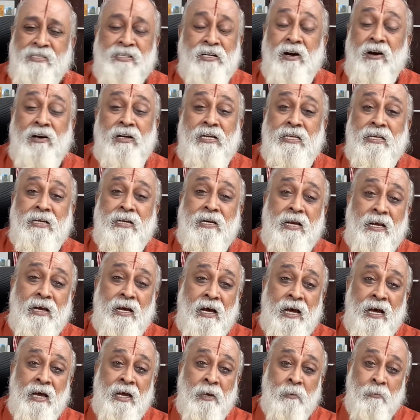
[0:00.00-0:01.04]
It's not
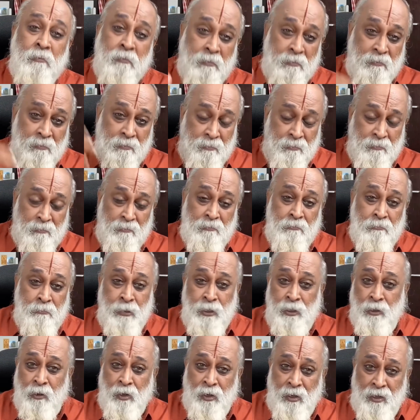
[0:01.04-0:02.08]
that I am
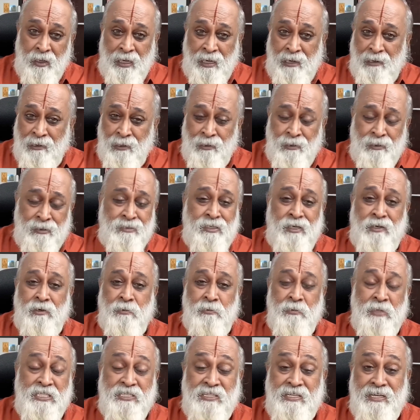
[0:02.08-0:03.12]
beyond errors
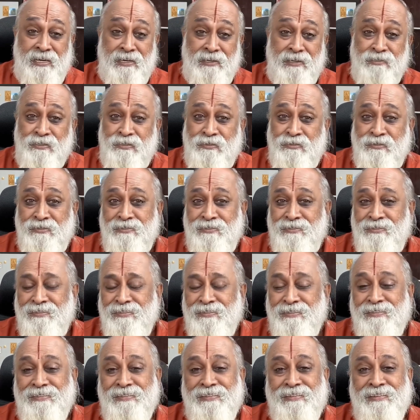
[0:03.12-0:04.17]
or
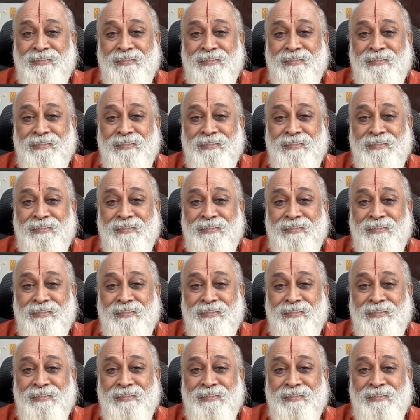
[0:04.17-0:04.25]
mistakes